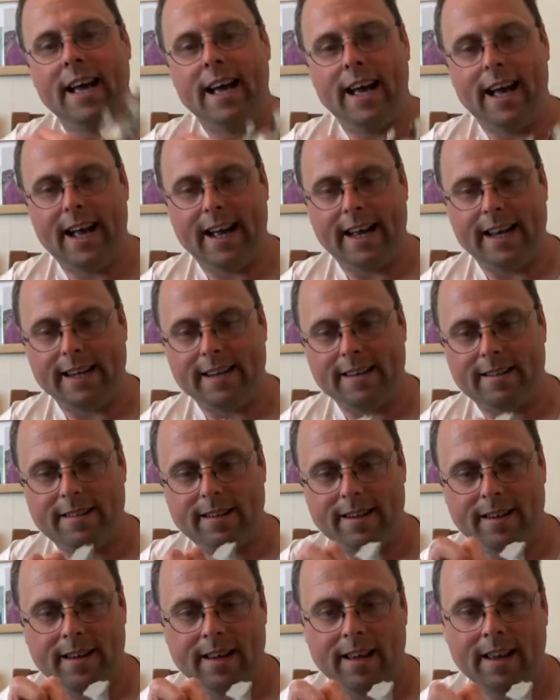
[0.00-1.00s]
and
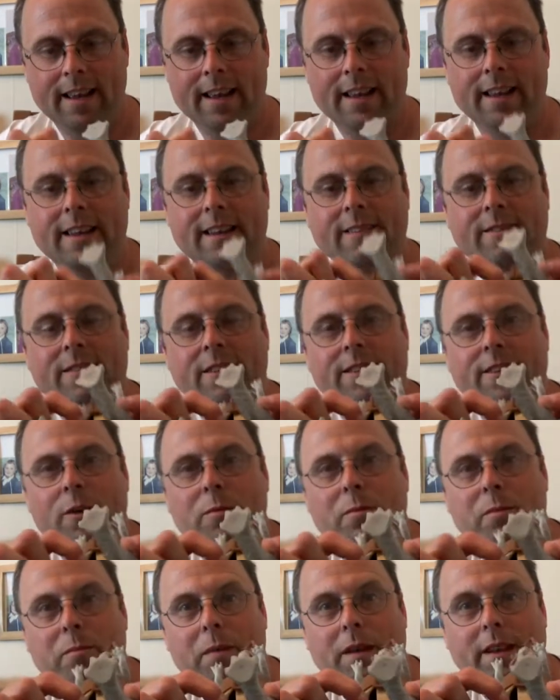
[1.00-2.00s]
you've got an
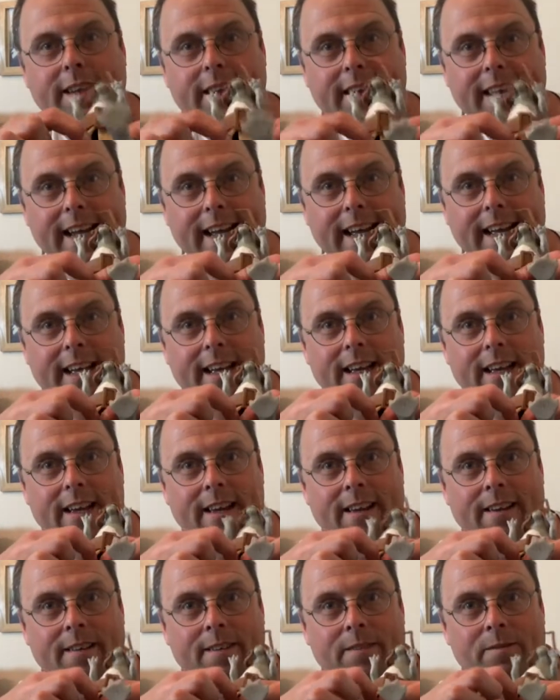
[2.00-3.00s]
open belly there.
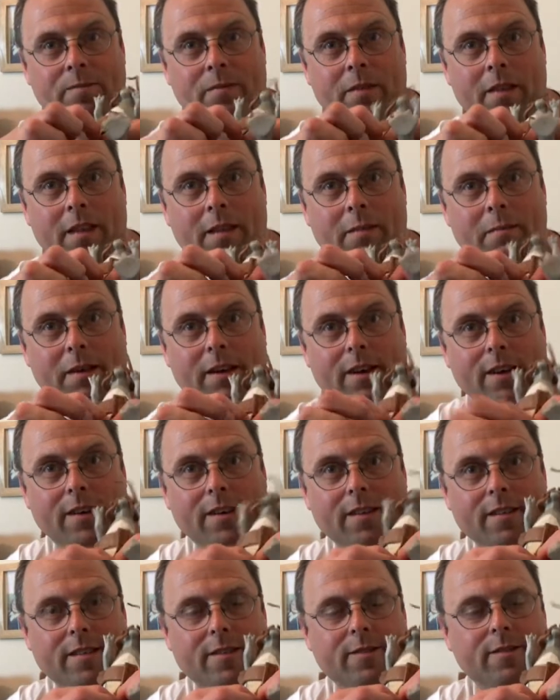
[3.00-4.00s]

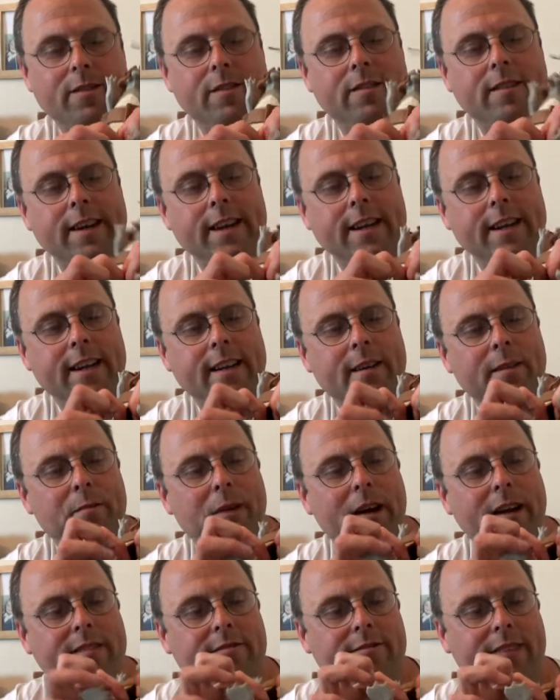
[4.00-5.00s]
Because if you've seen it,
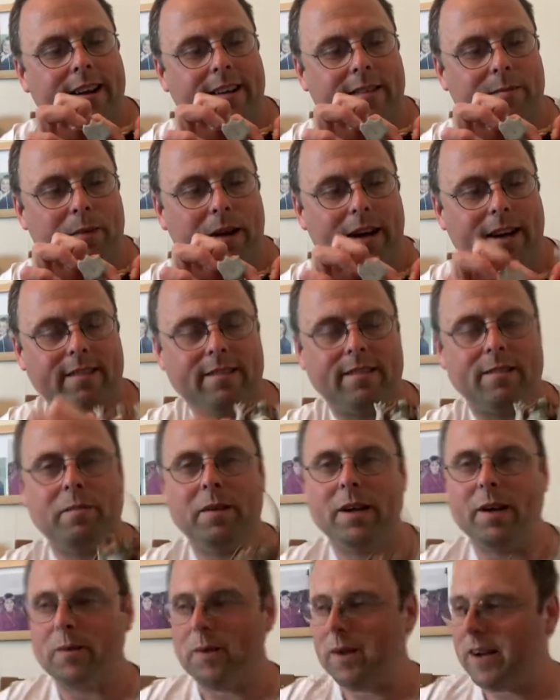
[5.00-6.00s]
Empire Strikes Back, there's a
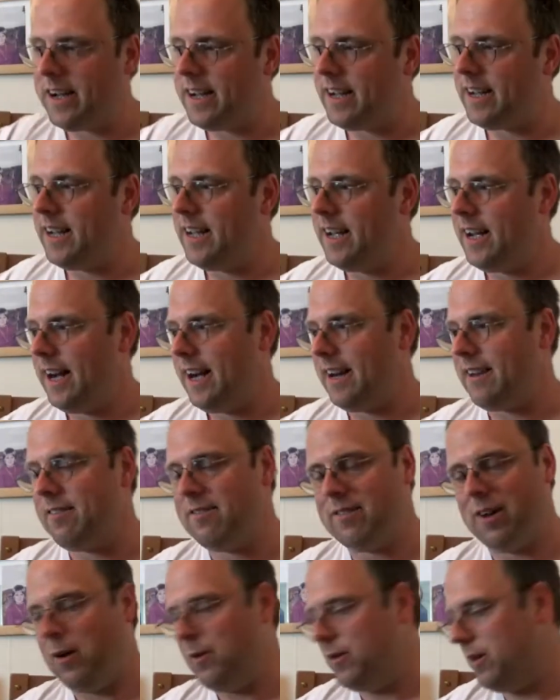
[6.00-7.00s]
bit where Han
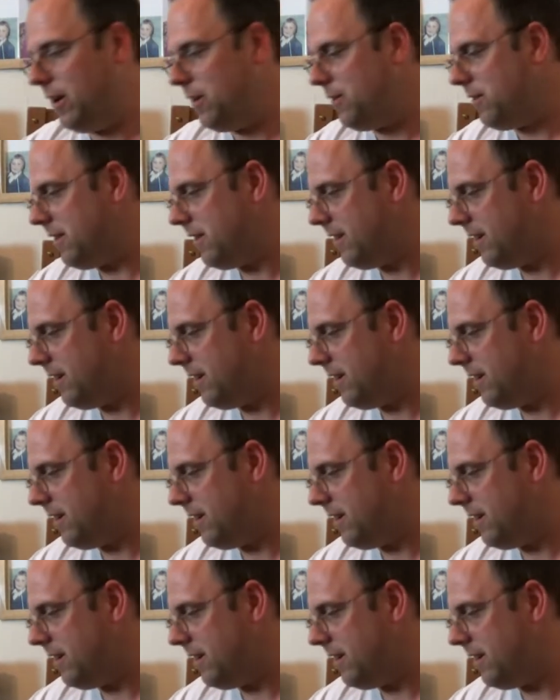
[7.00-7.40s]
Solo,